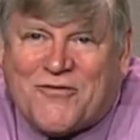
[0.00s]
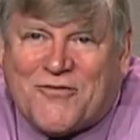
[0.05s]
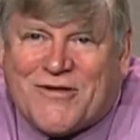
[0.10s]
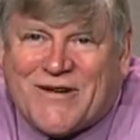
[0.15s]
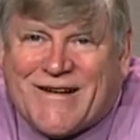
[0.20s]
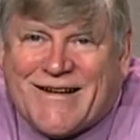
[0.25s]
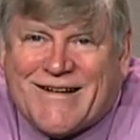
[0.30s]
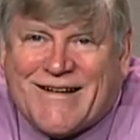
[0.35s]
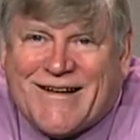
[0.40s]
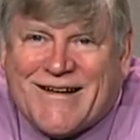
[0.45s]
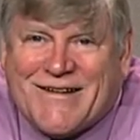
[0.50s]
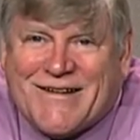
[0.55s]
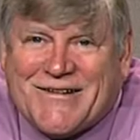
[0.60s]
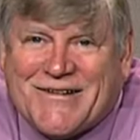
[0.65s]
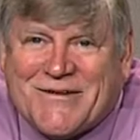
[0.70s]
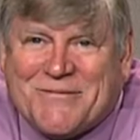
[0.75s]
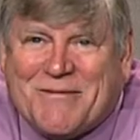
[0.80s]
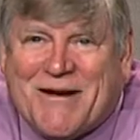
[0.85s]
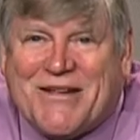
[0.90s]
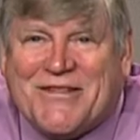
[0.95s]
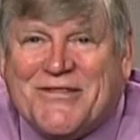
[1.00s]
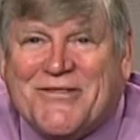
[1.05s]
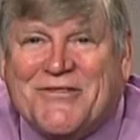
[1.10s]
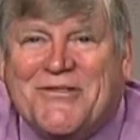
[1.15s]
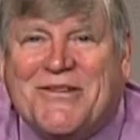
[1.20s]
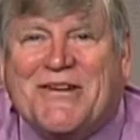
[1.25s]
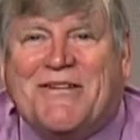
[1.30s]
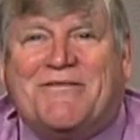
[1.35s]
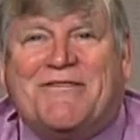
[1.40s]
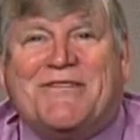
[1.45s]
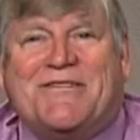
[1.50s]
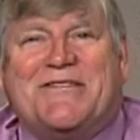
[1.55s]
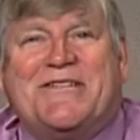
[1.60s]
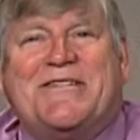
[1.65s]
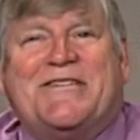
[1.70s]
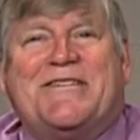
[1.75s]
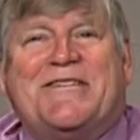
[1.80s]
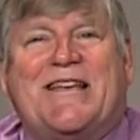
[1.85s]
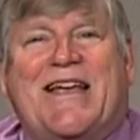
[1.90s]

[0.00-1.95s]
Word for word: for tonight about due diligence.